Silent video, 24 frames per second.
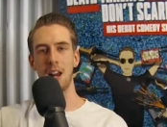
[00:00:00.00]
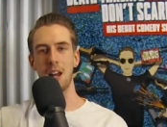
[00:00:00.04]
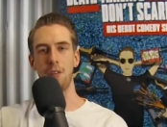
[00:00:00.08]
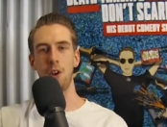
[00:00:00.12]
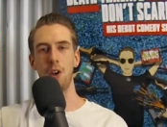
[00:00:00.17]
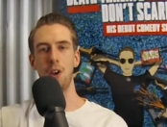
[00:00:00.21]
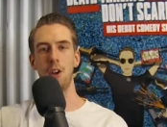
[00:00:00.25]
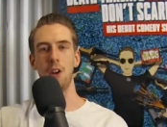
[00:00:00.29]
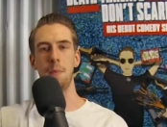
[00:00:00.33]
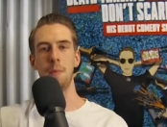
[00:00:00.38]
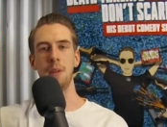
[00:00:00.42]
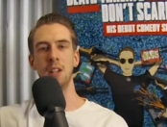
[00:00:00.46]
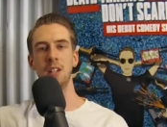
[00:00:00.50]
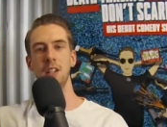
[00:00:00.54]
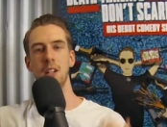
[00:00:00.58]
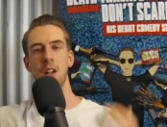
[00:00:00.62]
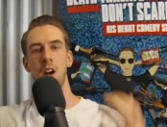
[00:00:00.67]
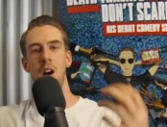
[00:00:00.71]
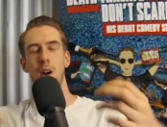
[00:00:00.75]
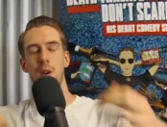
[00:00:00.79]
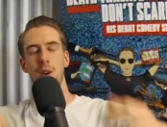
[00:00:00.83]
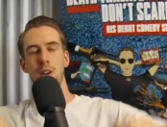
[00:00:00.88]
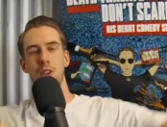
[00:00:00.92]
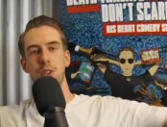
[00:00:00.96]
I've heard a million
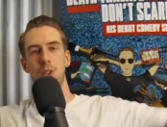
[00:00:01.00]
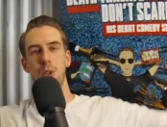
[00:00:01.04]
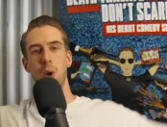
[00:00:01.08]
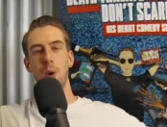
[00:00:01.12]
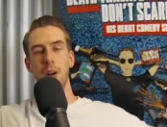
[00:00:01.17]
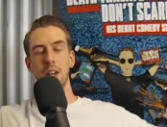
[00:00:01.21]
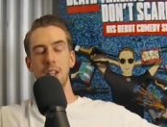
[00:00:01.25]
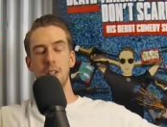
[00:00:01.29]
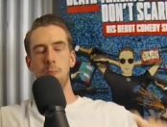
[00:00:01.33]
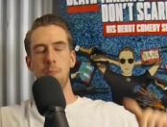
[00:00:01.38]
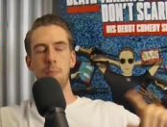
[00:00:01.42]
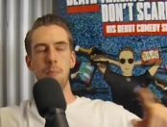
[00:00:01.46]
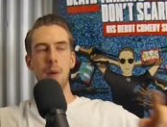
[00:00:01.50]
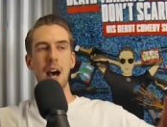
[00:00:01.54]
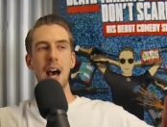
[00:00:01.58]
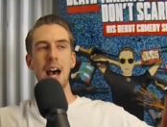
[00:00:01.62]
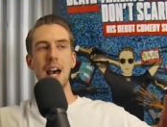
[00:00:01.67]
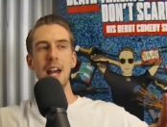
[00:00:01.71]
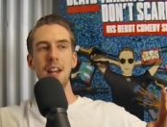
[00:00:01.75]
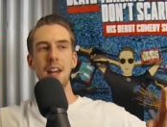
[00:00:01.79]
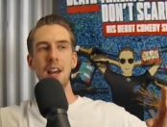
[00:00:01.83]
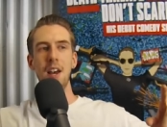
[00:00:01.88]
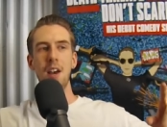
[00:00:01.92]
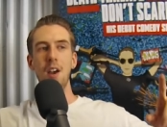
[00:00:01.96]
horror stories.
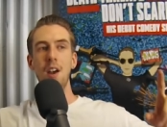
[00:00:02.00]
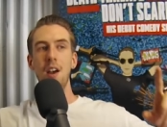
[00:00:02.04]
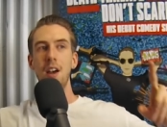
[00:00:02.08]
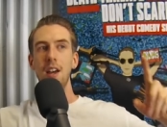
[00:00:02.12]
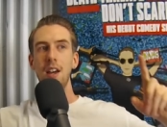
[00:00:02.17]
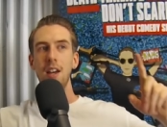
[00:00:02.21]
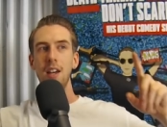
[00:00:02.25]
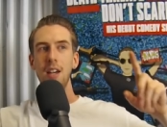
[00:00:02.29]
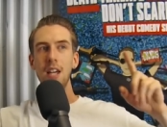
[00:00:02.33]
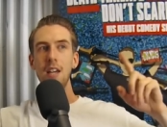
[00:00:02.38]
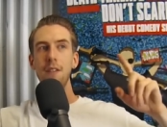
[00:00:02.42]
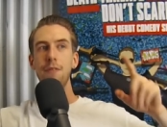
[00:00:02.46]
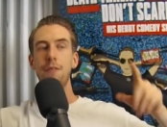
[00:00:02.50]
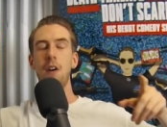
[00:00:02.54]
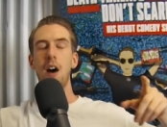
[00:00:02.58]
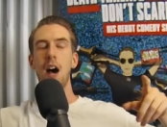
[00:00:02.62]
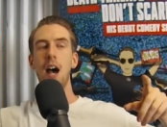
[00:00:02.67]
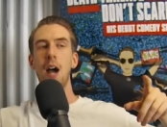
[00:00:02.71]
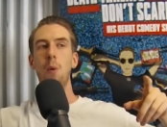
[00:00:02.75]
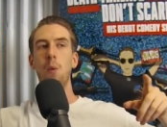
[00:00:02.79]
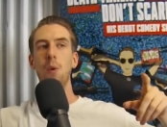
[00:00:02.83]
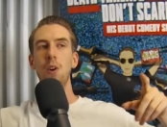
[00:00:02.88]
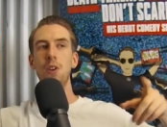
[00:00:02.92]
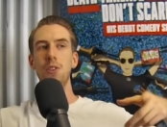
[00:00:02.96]
But if
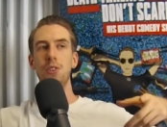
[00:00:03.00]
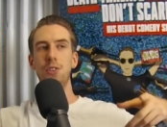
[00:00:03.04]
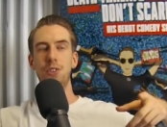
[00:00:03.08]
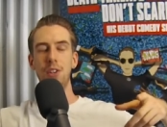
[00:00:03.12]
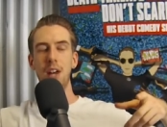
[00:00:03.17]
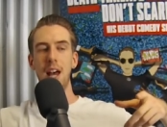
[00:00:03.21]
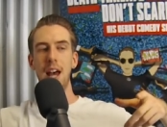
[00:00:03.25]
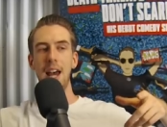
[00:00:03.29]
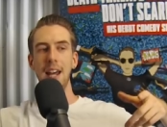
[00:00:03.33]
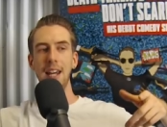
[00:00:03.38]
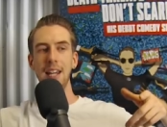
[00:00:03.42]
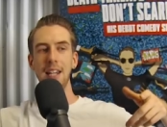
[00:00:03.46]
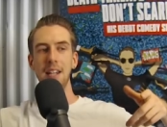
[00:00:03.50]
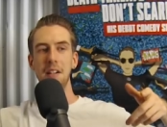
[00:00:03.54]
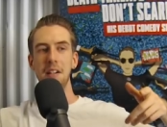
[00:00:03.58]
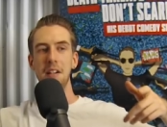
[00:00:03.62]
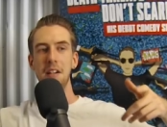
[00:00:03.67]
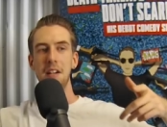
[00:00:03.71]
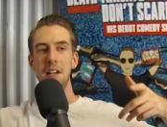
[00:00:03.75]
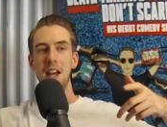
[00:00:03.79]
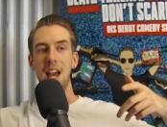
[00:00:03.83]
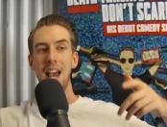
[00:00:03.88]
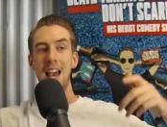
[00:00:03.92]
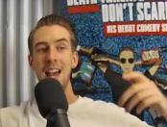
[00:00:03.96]
I was, say,
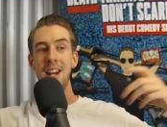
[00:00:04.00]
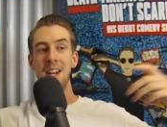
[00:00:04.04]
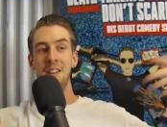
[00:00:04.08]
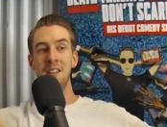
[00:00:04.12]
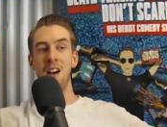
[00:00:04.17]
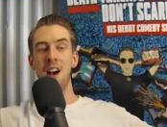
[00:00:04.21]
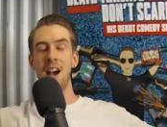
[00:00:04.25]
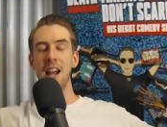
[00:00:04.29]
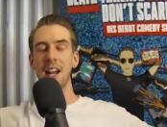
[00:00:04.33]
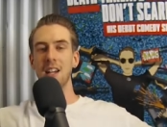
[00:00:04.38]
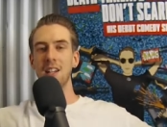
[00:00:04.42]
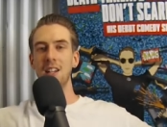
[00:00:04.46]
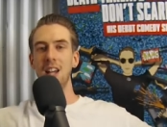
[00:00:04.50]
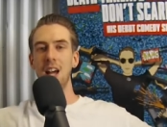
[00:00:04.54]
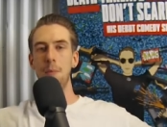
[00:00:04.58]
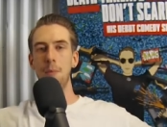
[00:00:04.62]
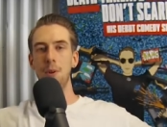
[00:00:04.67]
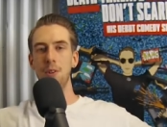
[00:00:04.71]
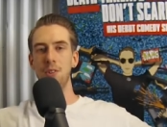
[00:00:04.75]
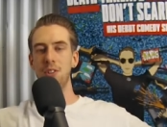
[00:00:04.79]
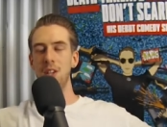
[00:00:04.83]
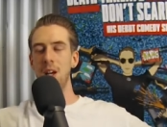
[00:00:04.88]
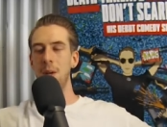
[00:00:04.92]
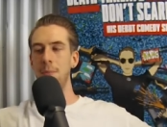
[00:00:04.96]
at a nightclub
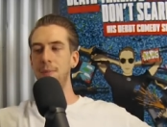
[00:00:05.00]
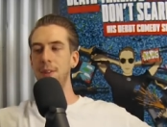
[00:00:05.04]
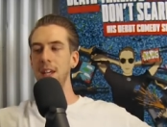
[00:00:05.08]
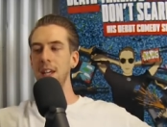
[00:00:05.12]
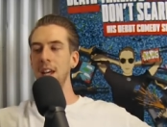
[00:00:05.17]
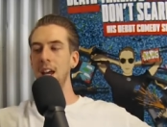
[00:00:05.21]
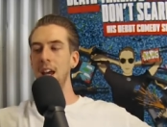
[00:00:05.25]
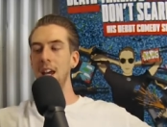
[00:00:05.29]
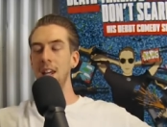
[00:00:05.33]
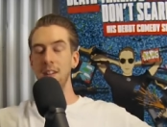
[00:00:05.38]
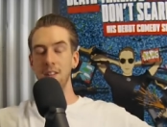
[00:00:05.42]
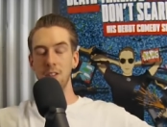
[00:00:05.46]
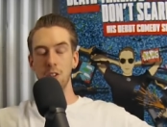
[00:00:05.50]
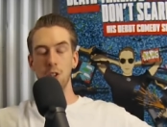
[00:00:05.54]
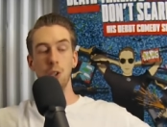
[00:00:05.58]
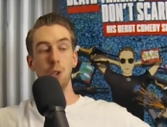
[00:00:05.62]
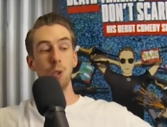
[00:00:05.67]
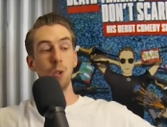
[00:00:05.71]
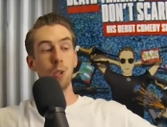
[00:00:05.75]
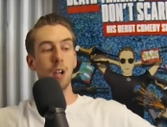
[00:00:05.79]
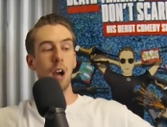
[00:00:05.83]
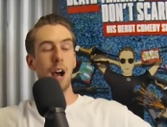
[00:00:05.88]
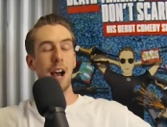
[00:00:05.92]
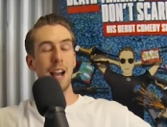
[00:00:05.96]
or something and
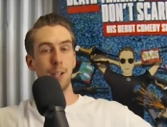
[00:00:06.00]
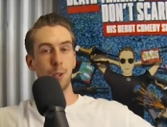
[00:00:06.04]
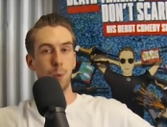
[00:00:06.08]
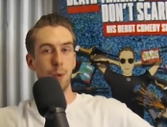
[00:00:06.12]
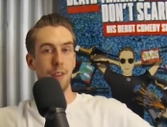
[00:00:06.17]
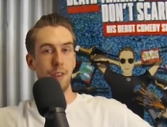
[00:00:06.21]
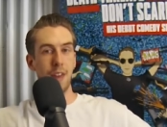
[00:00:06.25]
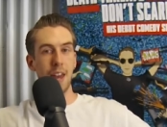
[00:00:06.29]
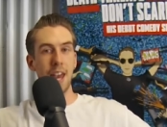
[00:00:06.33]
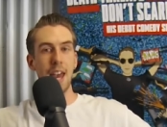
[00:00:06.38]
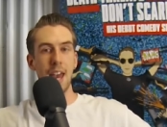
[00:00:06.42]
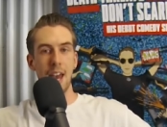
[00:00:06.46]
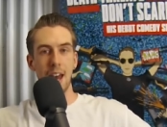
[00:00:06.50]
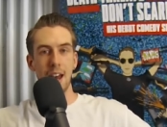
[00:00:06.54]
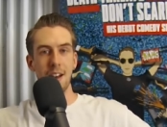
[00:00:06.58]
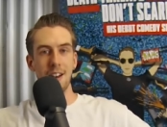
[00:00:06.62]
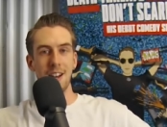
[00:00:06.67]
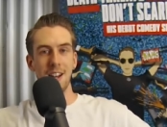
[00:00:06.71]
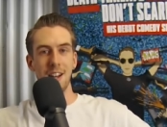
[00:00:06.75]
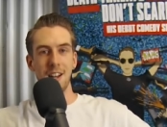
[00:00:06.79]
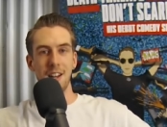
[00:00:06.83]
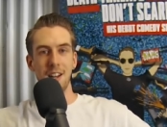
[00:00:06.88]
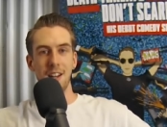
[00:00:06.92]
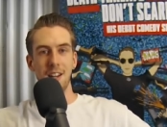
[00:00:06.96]
you guys were
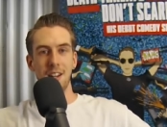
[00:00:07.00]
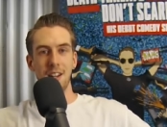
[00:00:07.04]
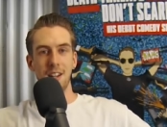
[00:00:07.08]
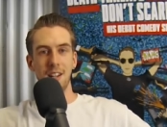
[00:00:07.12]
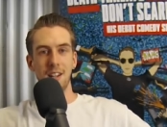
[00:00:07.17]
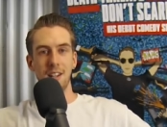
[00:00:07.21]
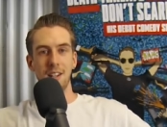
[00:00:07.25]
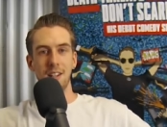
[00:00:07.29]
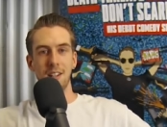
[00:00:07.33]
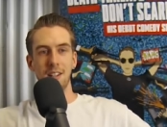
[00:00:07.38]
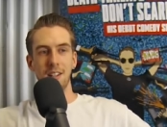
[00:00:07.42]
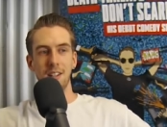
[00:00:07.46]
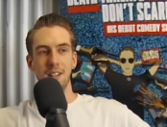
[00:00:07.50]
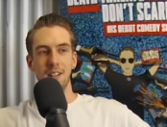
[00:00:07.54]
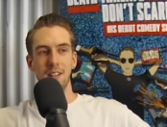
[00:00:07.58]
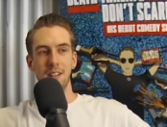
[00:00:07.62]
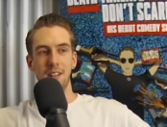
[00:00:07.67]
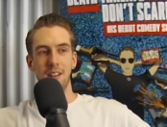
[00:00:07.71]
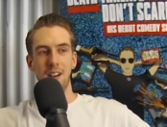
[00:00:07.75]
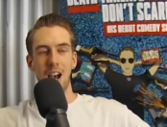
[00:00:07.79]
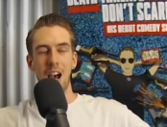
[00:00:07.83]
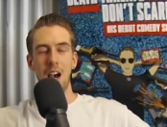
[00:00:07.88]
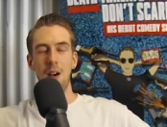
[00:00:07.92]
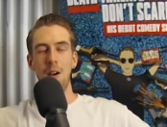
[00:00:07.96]
there,
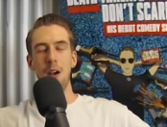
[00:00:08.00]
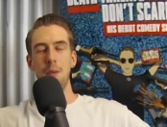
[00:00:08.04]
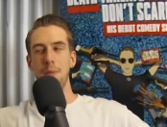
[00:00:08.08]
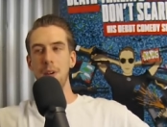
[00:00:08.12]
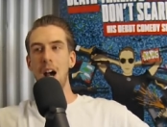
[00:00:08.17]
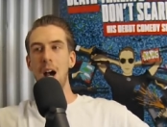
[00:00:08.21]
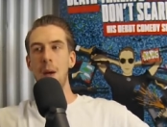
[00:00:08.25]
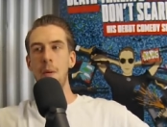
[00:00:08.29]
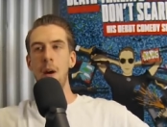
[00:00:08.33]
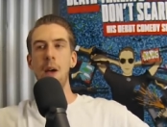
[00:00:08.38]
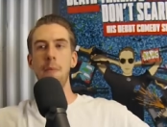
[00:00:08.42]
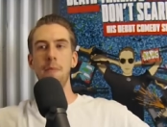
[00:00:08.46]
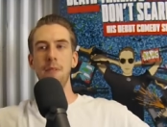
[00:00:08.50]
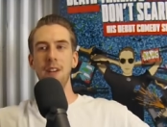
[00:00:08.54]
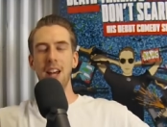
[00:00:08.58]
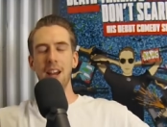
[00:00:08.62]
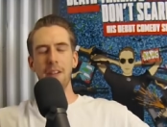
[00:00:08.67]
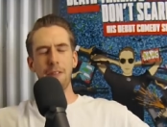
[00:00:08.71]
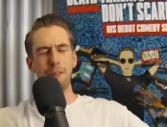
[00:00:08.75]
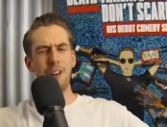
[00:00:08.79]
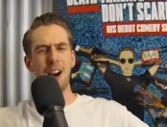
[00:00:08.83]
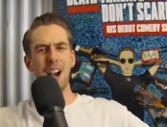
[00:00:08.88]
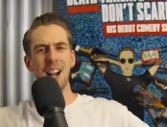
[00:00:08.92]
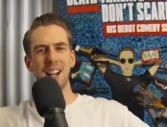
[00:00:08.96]
I might be, I might be
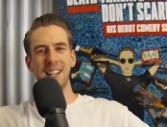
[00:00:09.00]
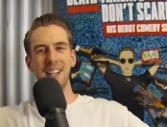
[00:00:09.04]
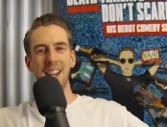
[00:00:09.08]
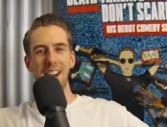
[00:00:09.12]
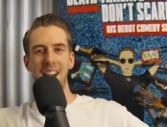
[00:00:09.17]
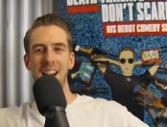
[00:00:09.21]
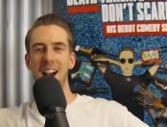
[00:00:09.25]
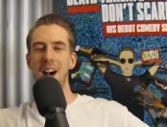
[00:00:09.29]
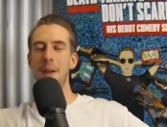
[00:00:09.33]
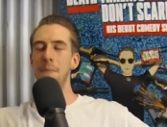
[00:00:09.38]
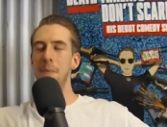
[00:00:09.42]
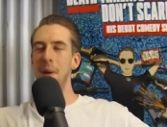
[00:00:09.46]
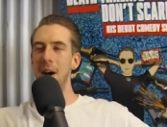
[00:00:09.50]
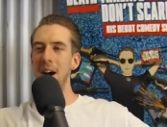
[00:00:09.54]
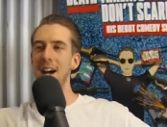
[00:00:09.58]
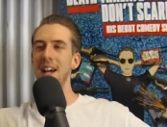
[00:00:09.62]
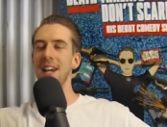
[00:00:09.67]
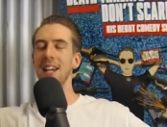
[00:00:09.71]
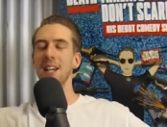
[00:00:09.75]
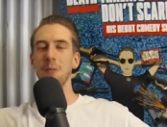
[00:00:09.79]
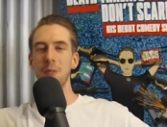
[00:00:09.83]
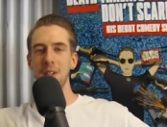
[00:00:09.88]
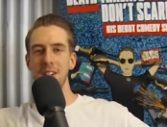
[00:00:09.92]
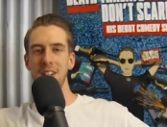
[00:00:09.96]
like, fuck yeah, I'm
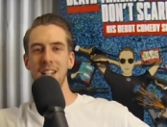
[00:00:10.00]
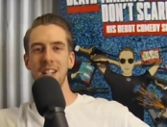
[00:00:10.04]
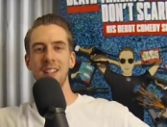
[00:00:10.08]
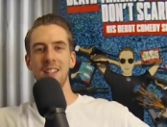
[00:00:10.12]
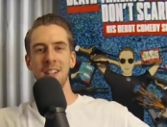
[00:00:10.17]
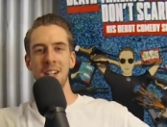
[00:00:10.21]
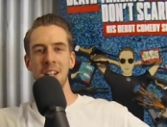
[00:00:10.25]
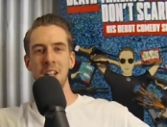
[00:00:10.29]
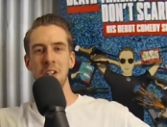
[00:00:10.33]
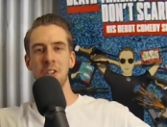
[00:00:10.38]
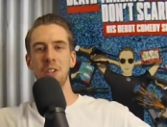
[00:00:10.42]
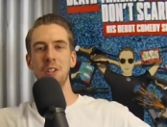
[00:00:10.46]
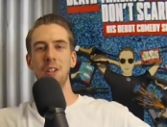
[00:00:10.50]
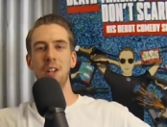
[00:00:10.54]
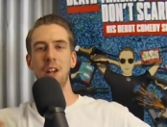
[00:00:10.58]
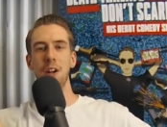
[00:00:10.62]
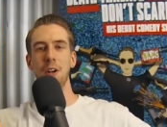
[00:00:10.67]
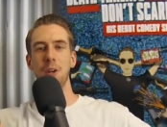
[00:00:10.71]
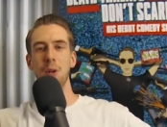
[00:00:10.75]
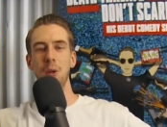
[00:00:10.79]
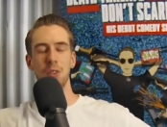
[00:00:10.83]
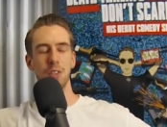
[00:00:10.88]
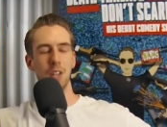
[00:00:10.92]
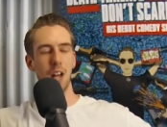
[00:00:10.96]
partying with the Indonesian
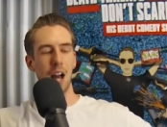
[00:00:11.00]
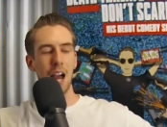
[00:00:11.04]
locals.